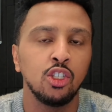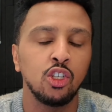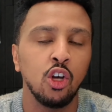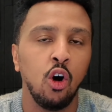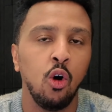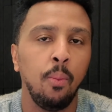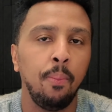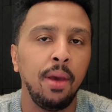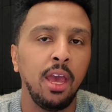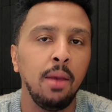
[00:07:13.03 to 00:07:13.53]

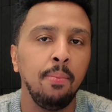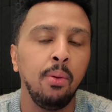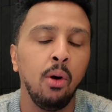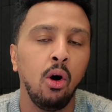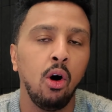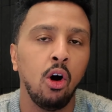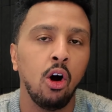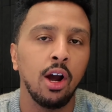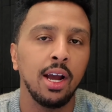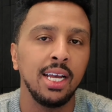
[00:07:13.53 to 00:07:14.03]
So
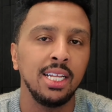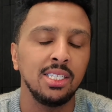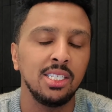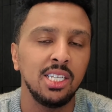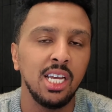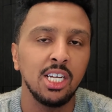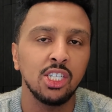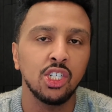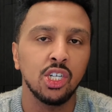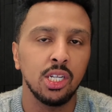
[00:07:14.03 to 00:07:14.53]
people are
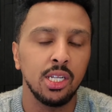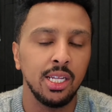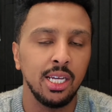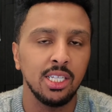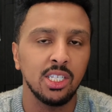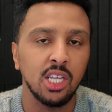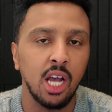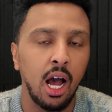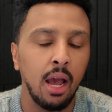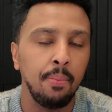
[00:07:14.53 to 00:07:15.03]

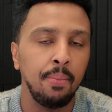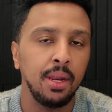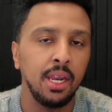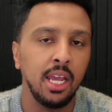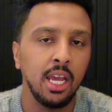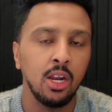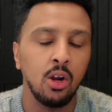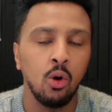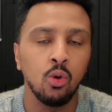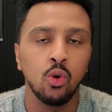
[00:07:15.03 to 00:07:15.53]
intentionally
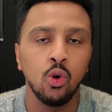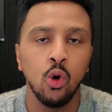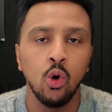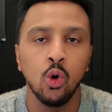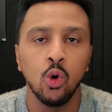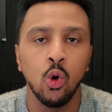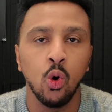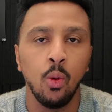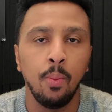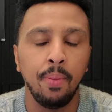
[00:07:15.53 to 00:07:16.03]
typing in on
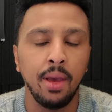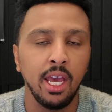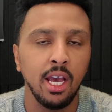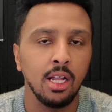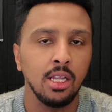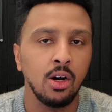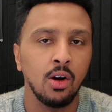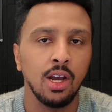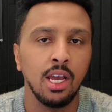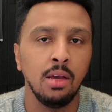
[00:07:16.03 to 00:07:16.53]
Google
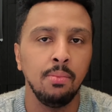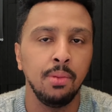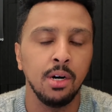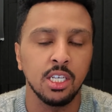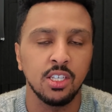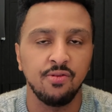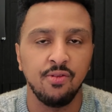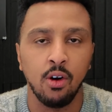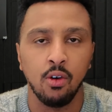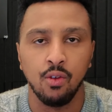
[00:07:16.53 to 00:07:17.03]
PLR
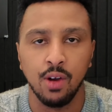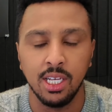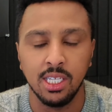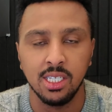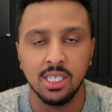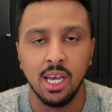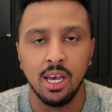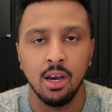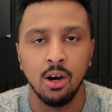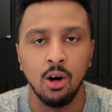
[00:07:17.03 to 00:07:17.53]
ebooks for
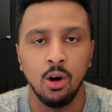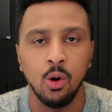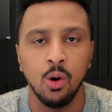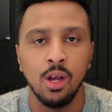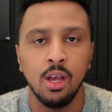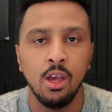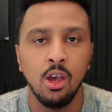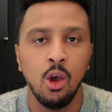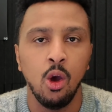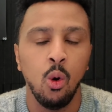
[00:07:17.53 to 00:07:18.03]

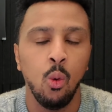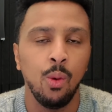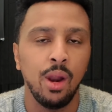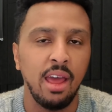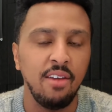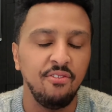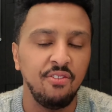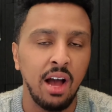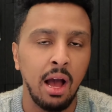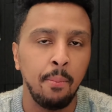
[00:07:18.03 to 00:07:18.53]
resale.
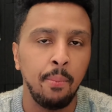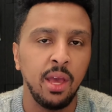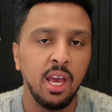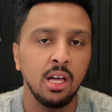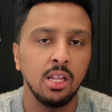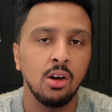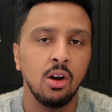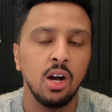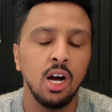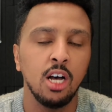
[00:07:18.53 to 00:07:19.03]
When they find
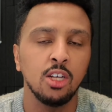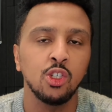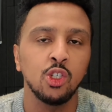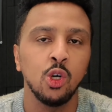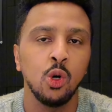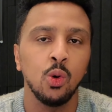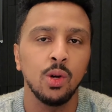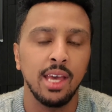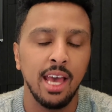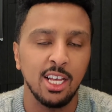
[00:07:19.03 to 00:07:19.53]
PLR
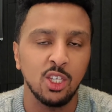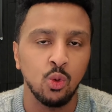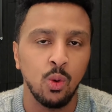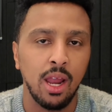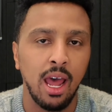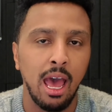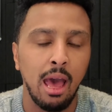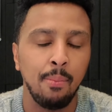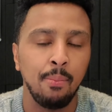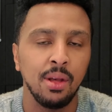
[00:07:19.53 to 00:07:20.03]
Hustle,
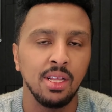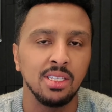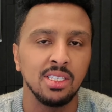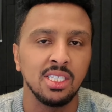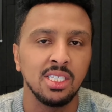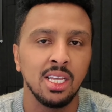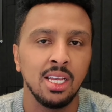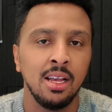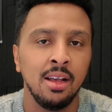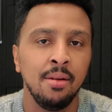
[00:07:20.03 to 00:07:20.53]
guess what
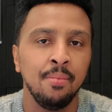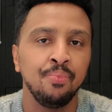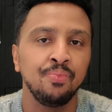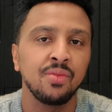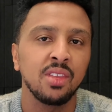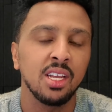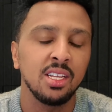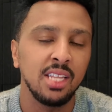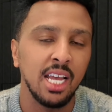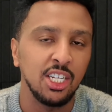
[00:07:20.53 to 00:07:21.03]
happens?
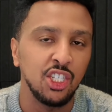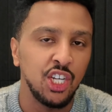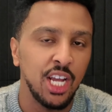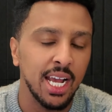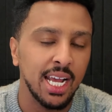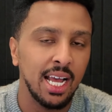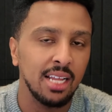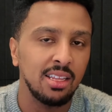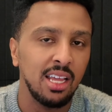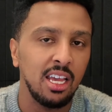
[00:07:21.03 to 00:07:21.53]
They
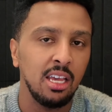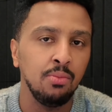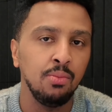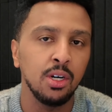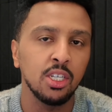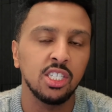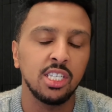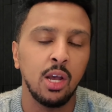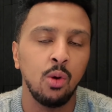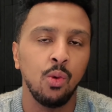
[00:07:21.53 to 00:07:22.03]
check out the
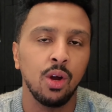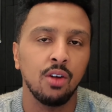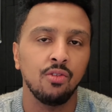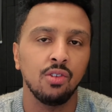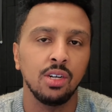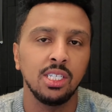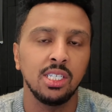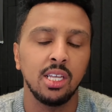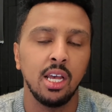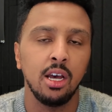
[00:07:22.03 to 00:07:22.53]
ebooks they
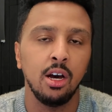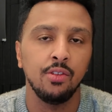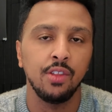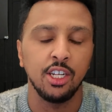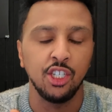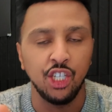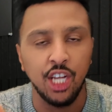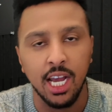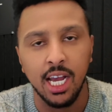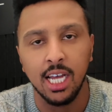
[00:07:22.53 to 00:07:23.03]
want to
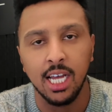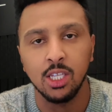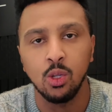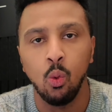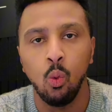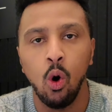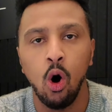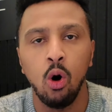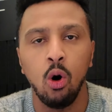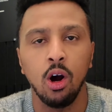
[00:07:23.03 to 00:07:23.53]
resell. They check
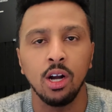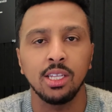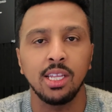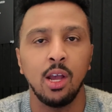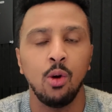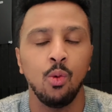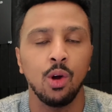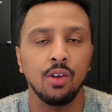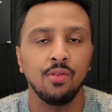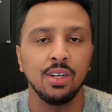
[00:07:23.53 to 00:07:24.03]
out the wall
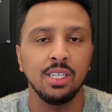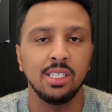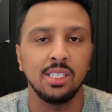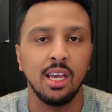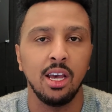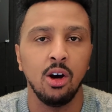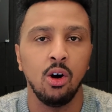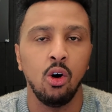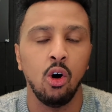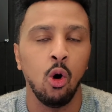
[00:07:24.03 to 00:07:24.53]
art they want to
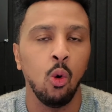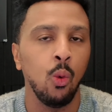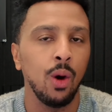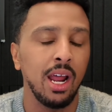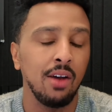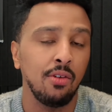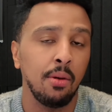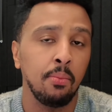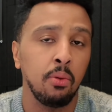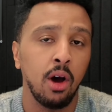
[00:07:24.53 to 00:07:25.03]
resell, or
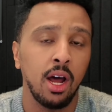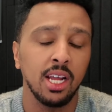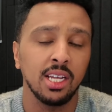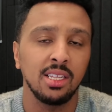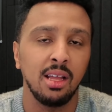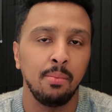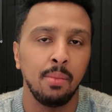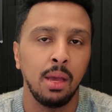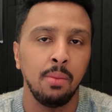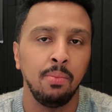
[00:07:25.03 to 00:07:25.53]
whatever
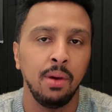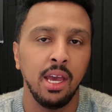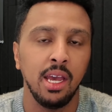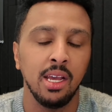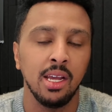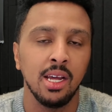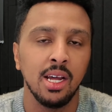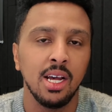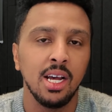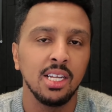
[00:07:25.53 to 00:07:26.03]
product it may
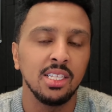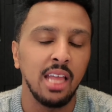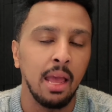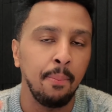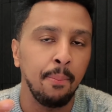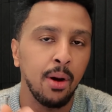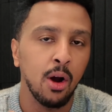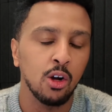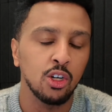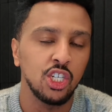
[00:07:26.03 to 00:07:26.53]
be.
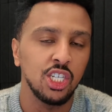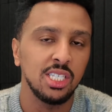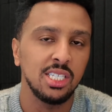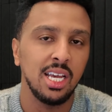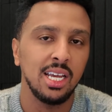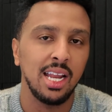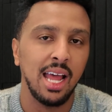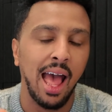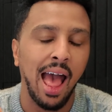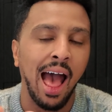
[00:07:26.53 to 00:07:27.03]
They
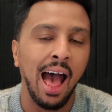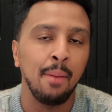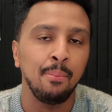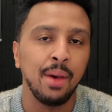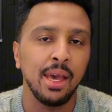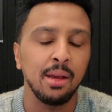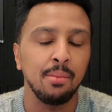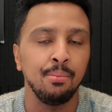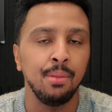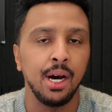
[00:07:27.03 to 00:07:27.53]
purchase it.
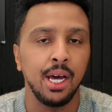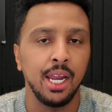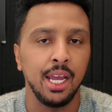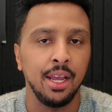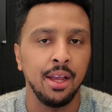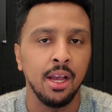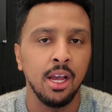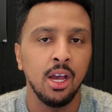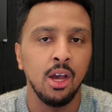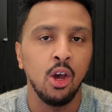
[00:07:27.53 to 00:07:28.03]
I make
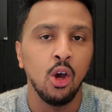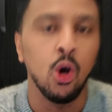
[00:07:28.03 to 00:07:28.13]
money.